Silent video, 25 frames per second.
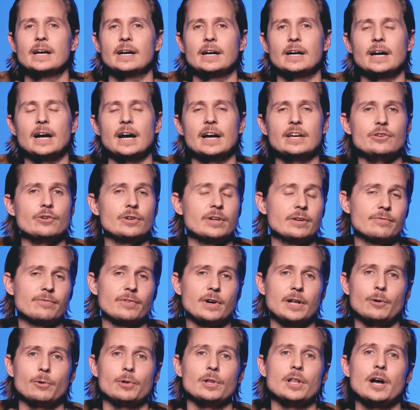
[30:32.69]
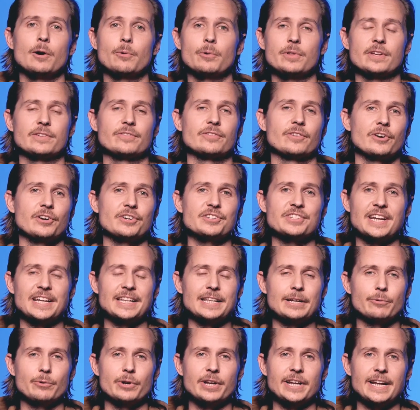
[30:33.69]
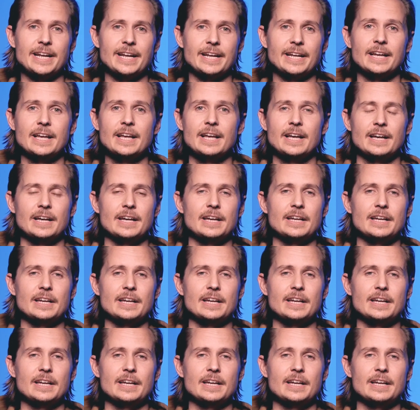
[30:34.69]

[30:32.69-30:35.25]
uh, you can follow along with us on our daily reading.